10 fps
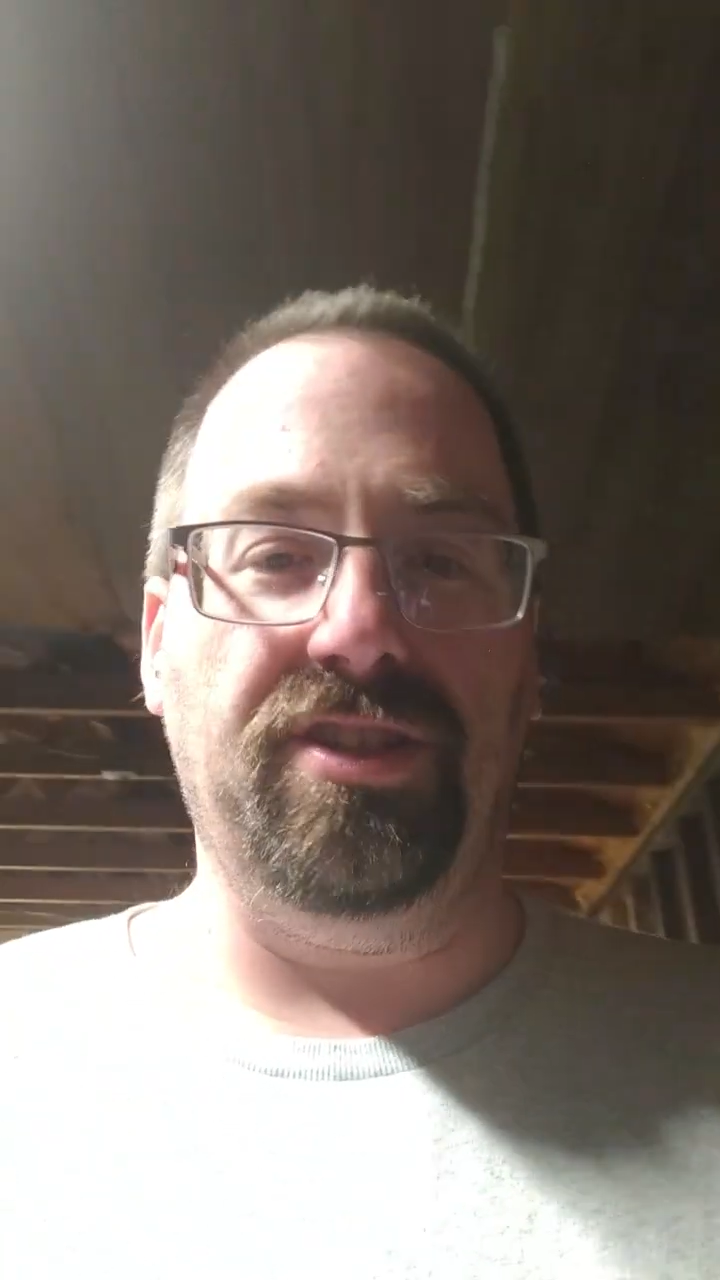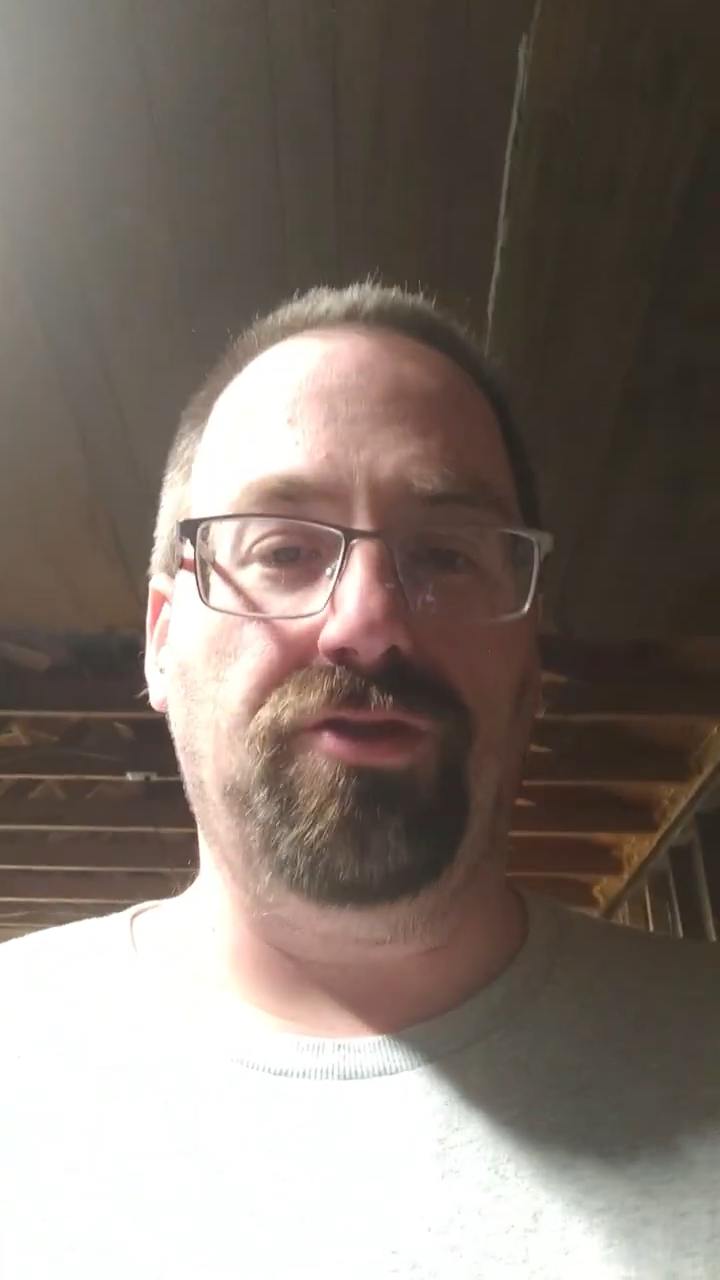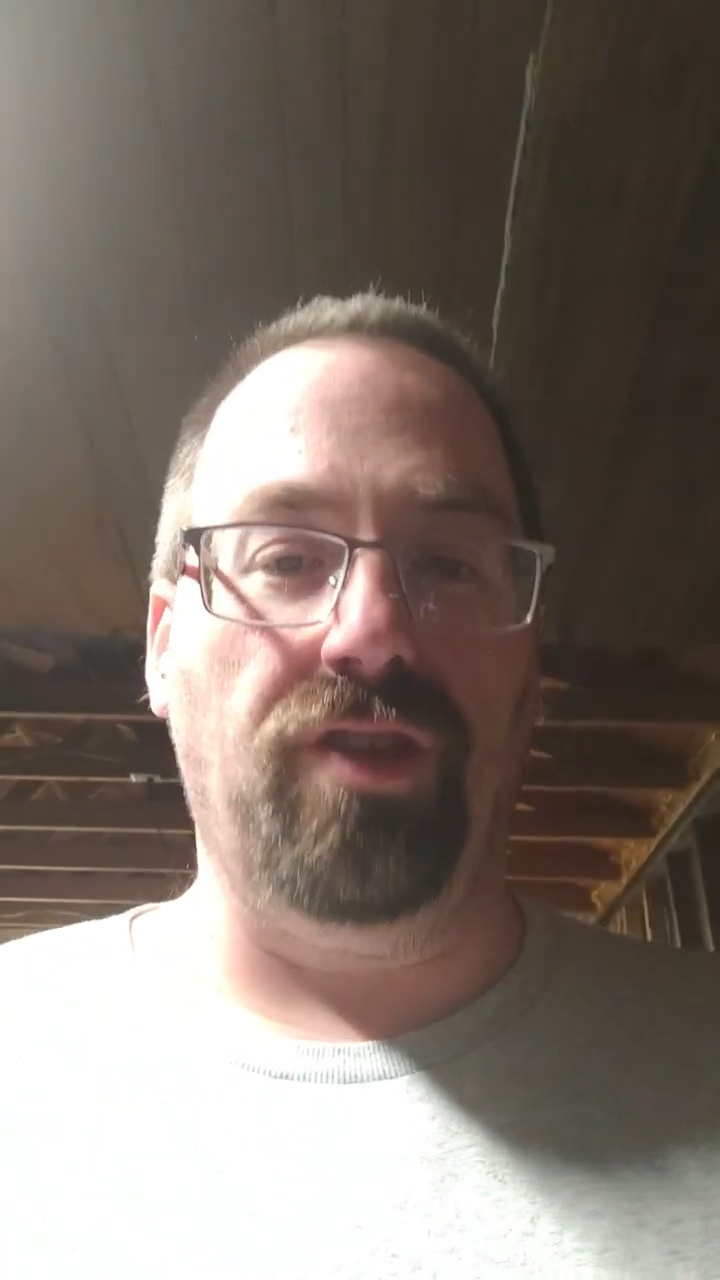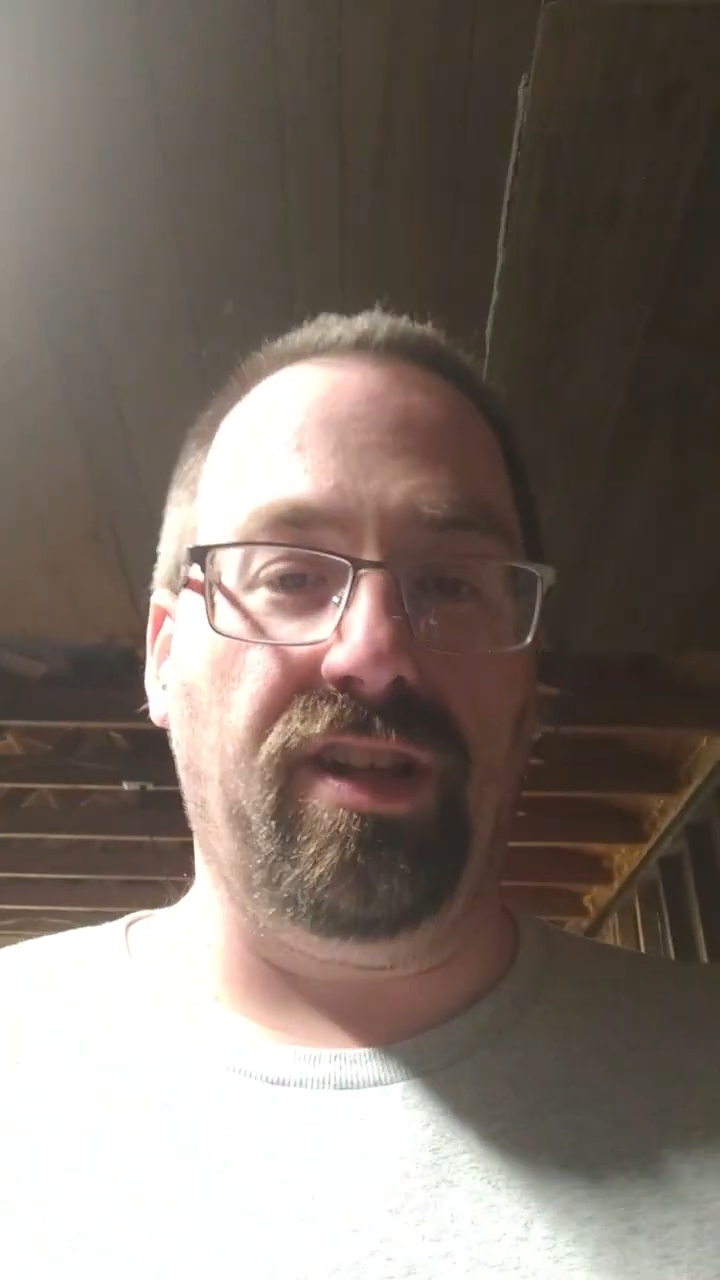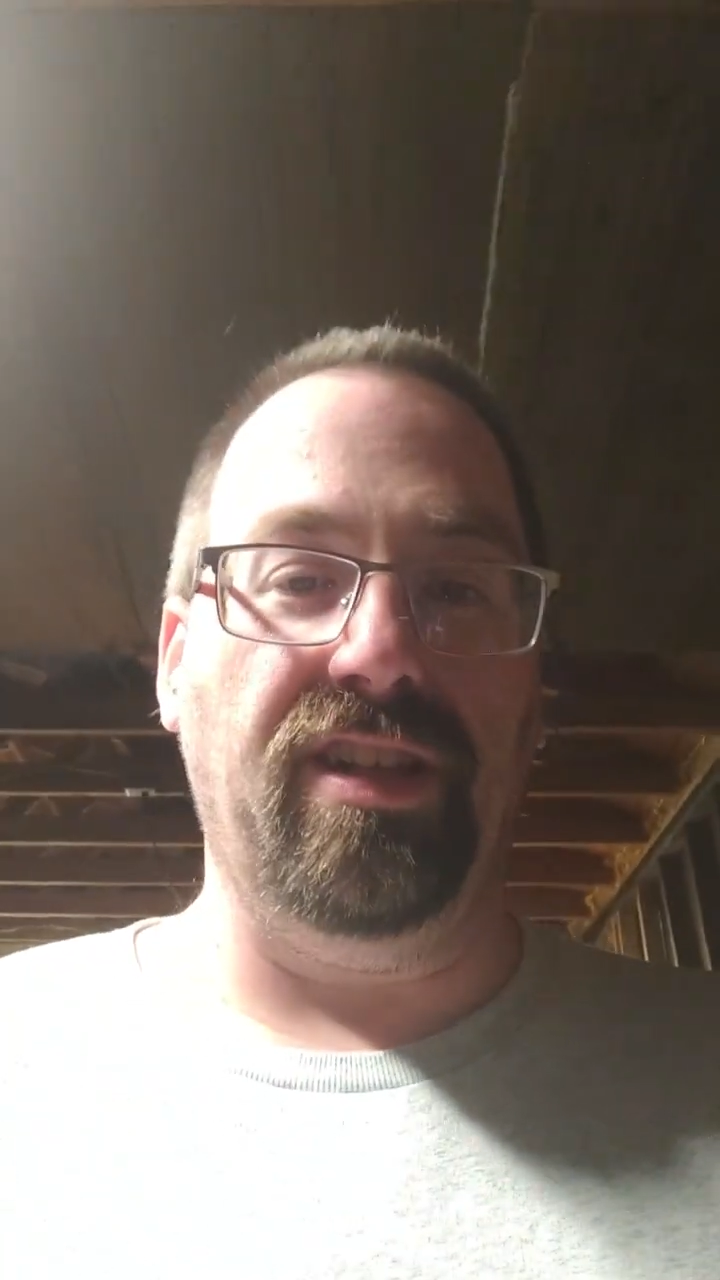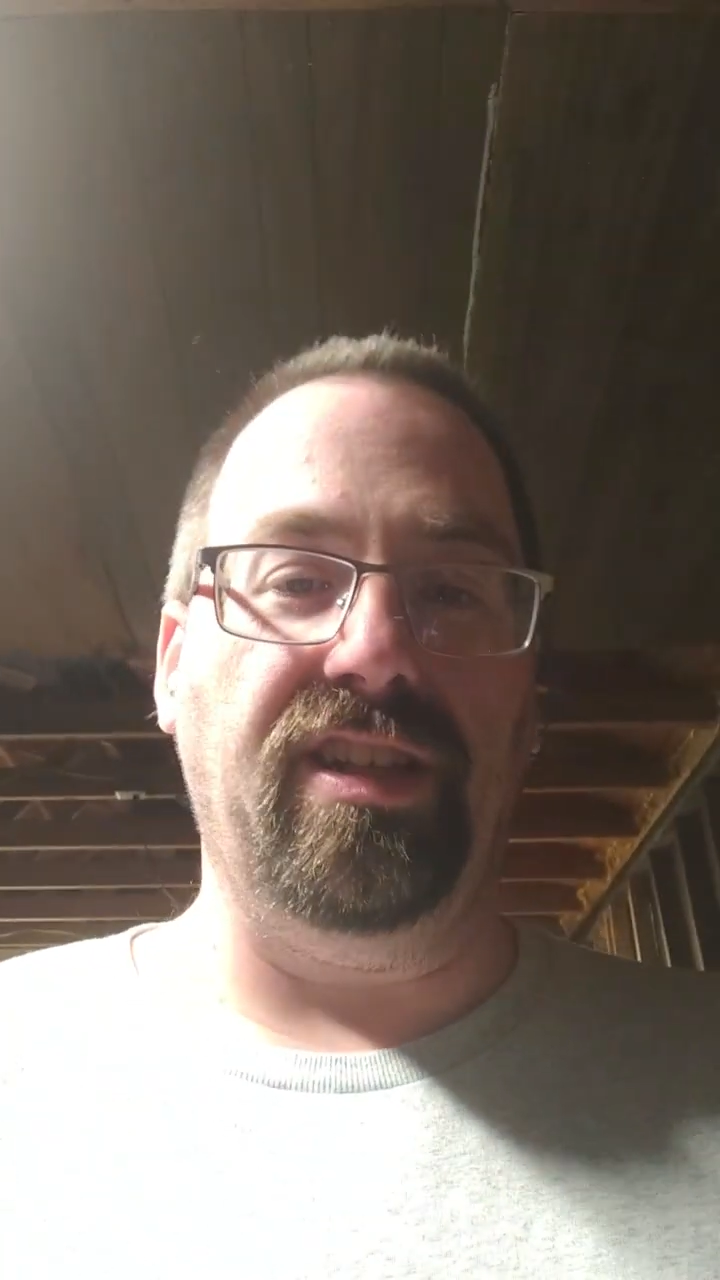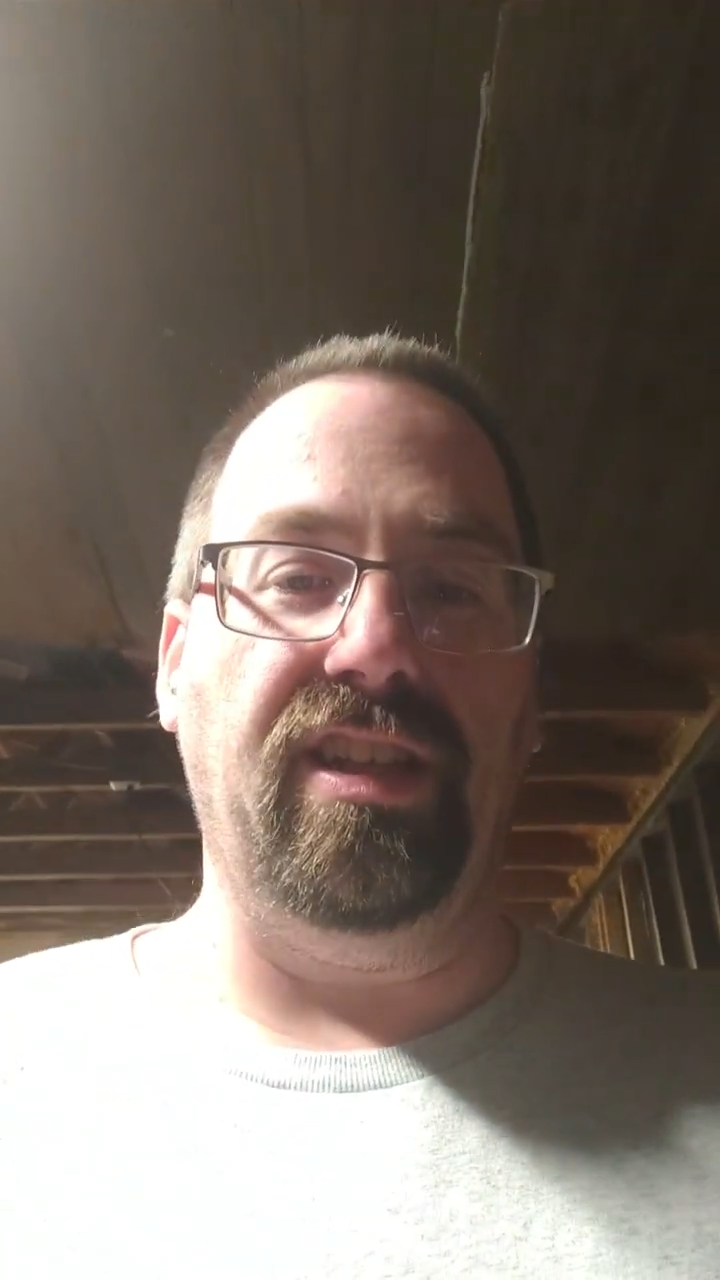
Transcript: struggling